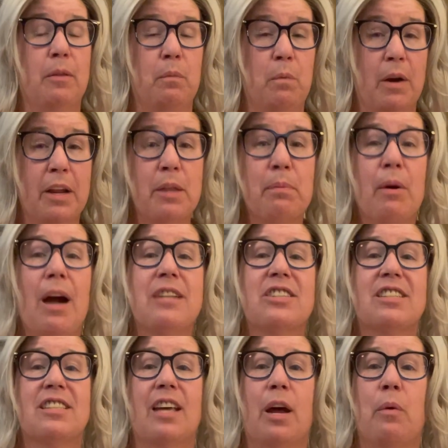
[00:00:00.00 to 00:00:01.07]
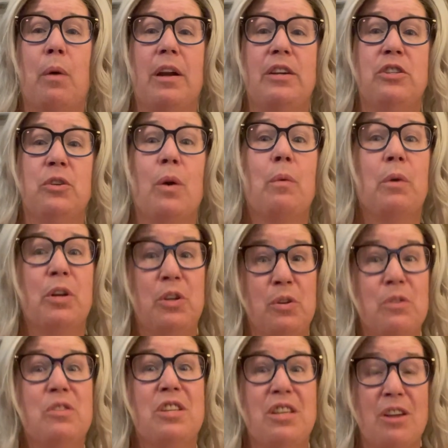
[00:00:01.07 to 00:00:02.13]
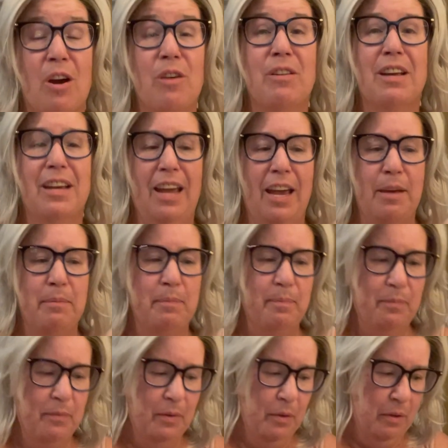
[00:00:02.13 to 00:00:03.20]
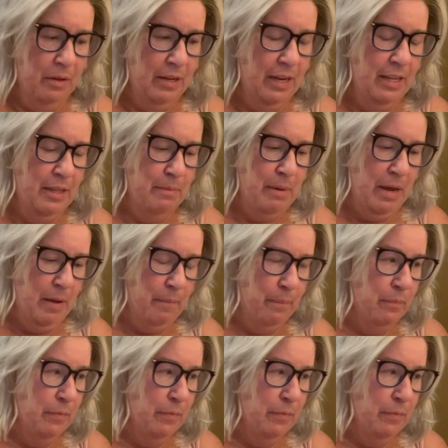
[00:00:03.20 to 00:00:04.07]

one of the projects that I want to do, I want to use the yarn that came in the mail.